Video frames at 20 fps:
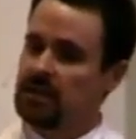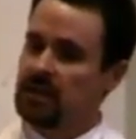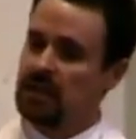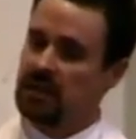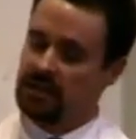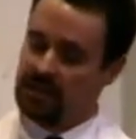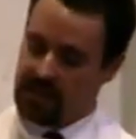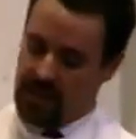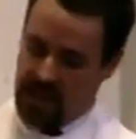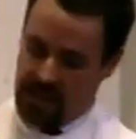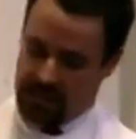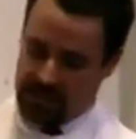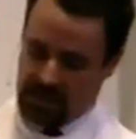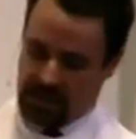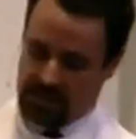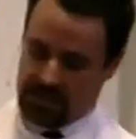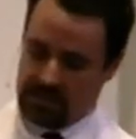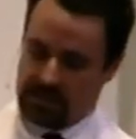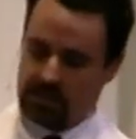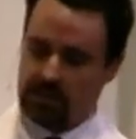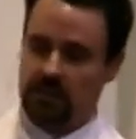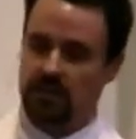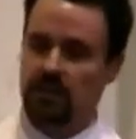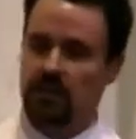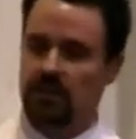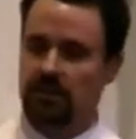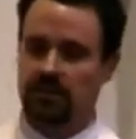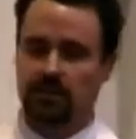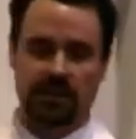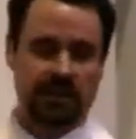And he ties us to the
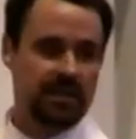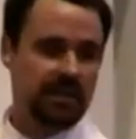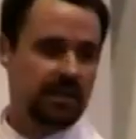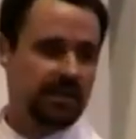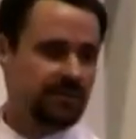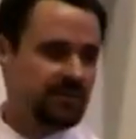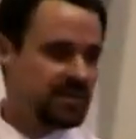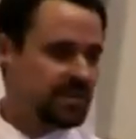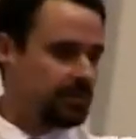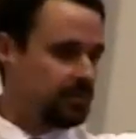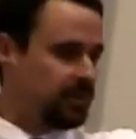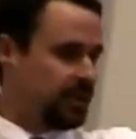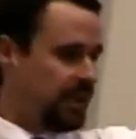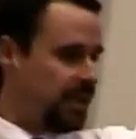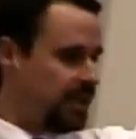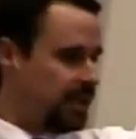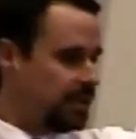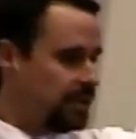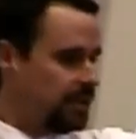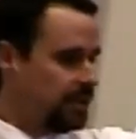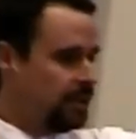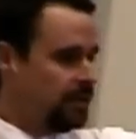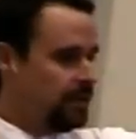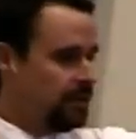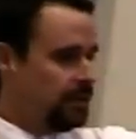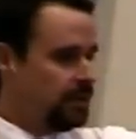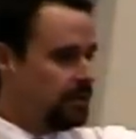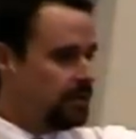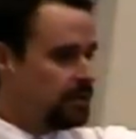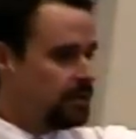altar and he lifts the blade
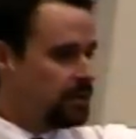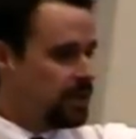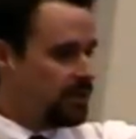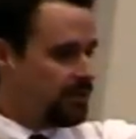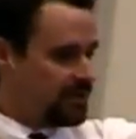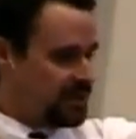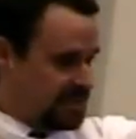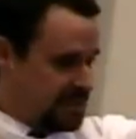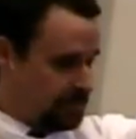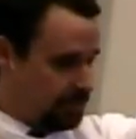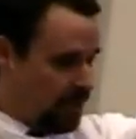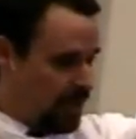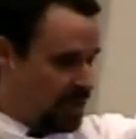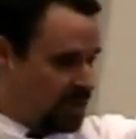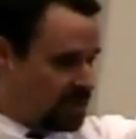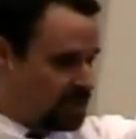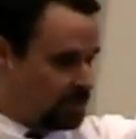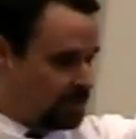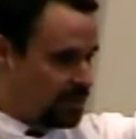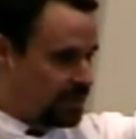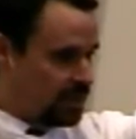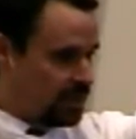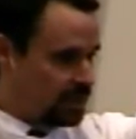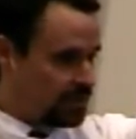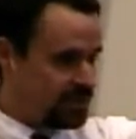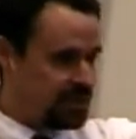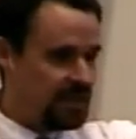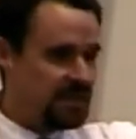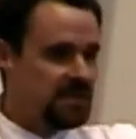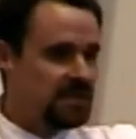to give us the punishment that our
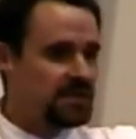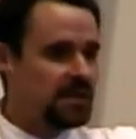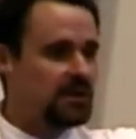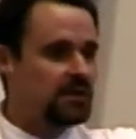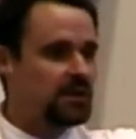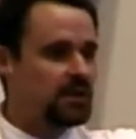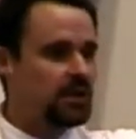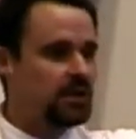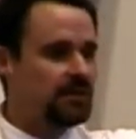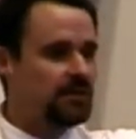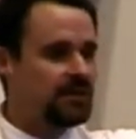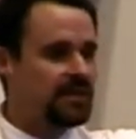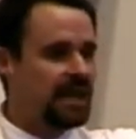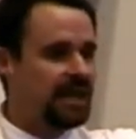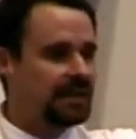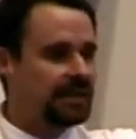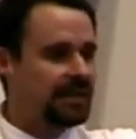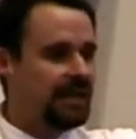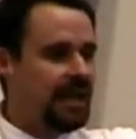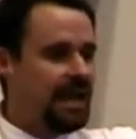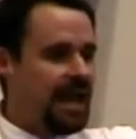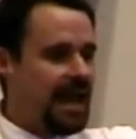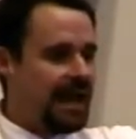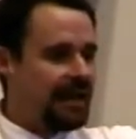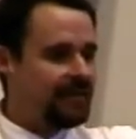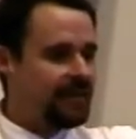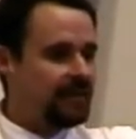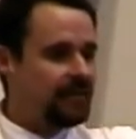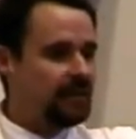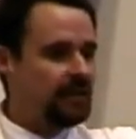sins deserve, death.
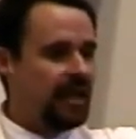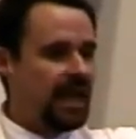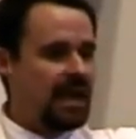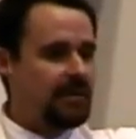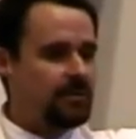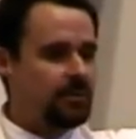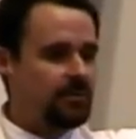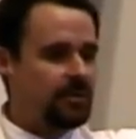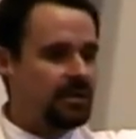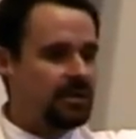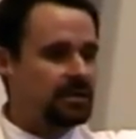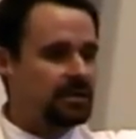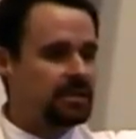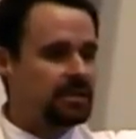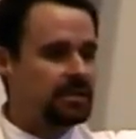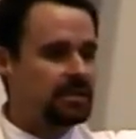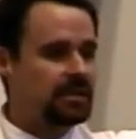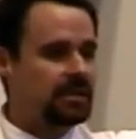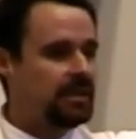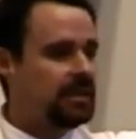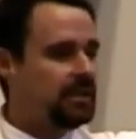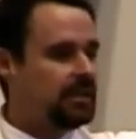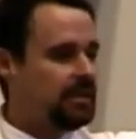And then the Lamb appears.